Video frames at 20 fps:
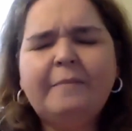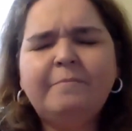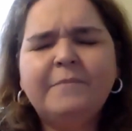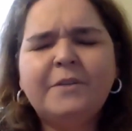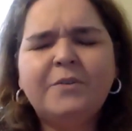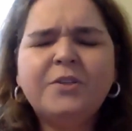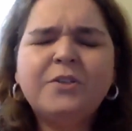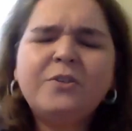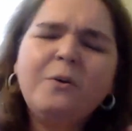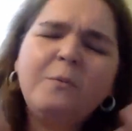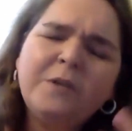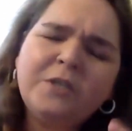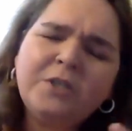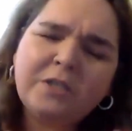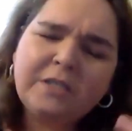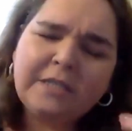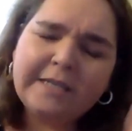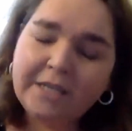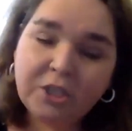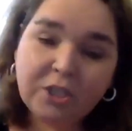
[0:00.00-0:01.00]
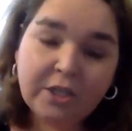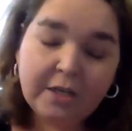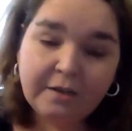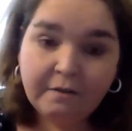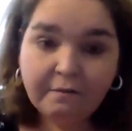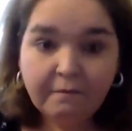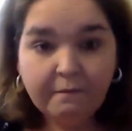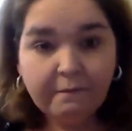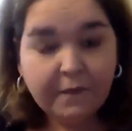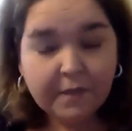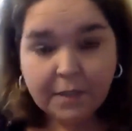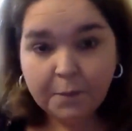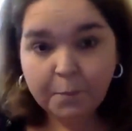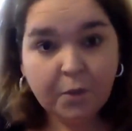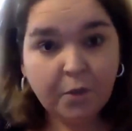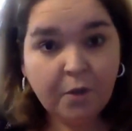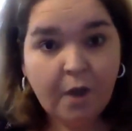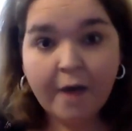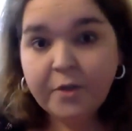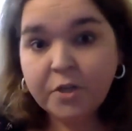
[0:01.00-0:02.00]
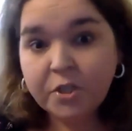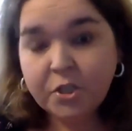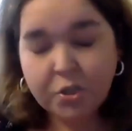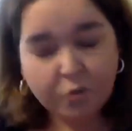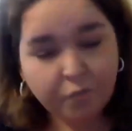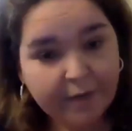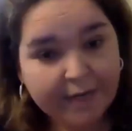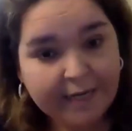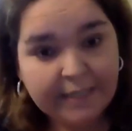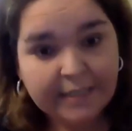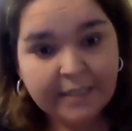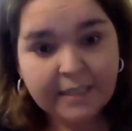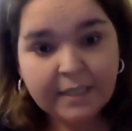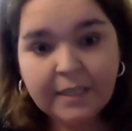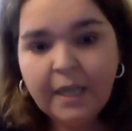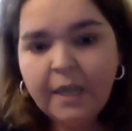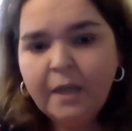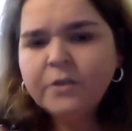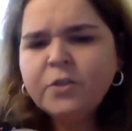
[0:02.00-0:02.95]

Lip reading: There's so much addiction visible on the streets,